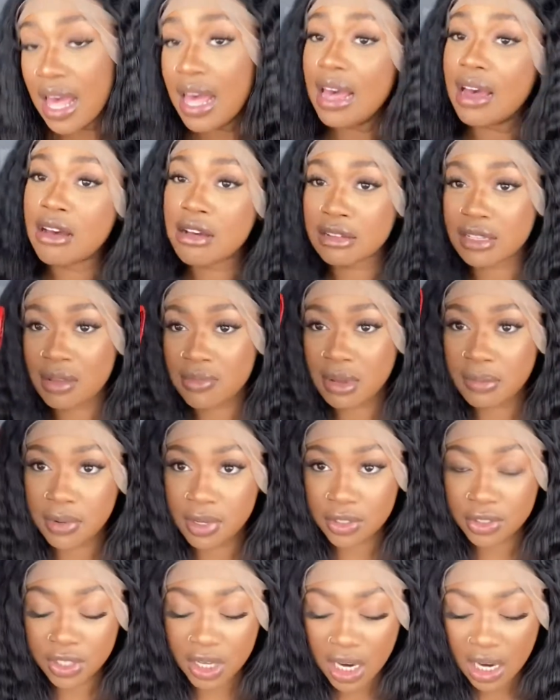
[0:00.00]
Also my blow
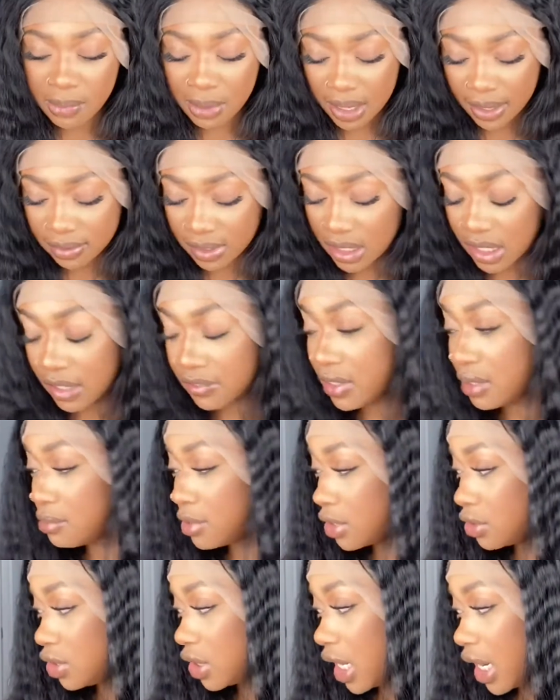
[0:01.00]
dryer, my Hefty Defty blow
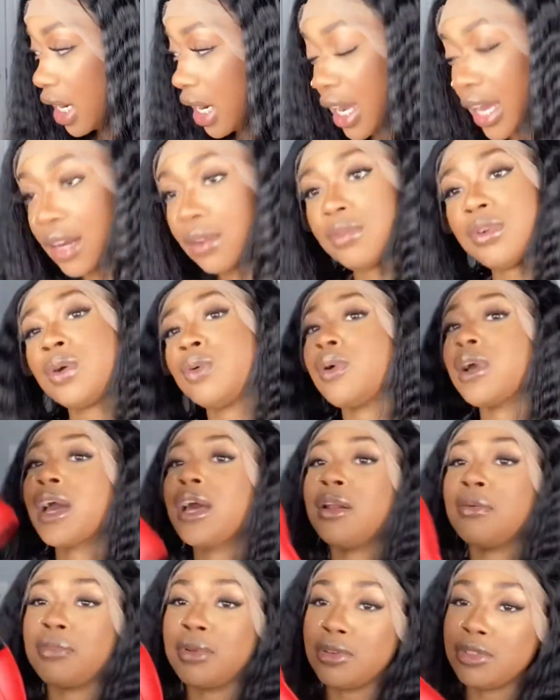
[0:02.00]
dryer. I don't know what kind of
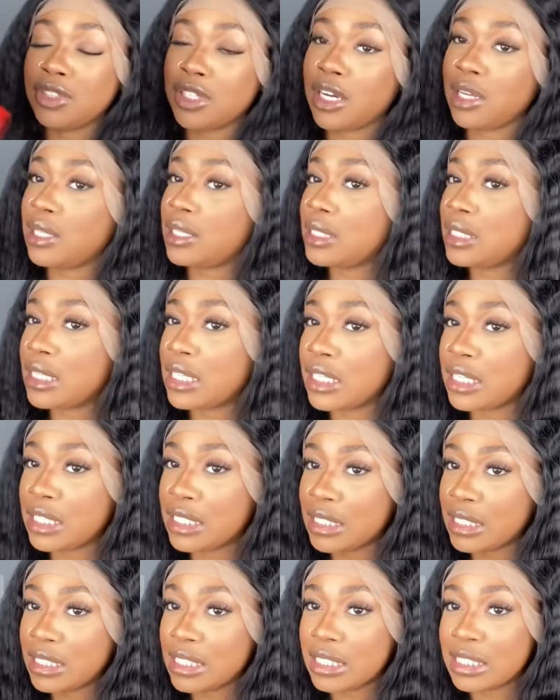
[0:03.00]
blow dryer this is.
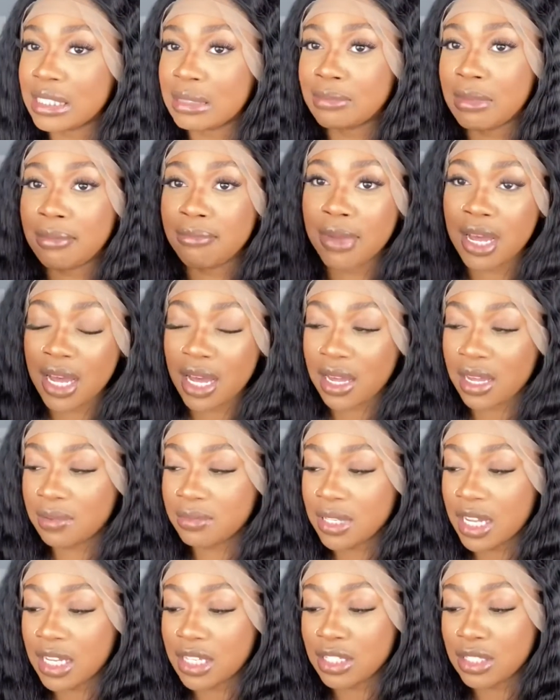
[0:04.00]
This is my mom's.
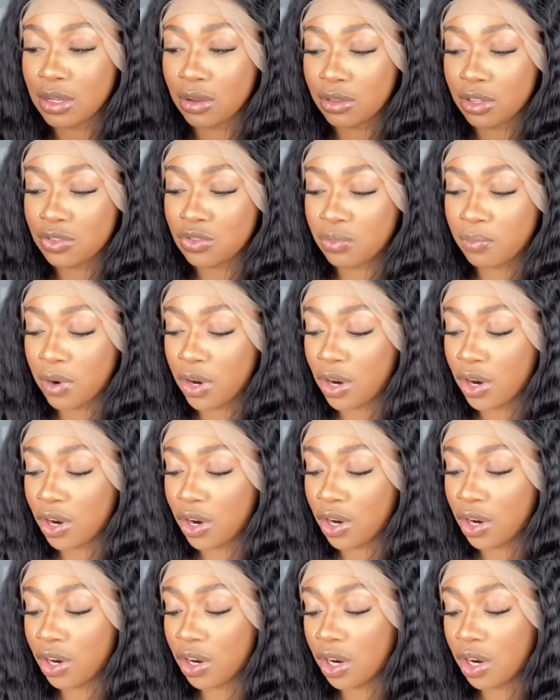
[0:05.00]
I stole this from her.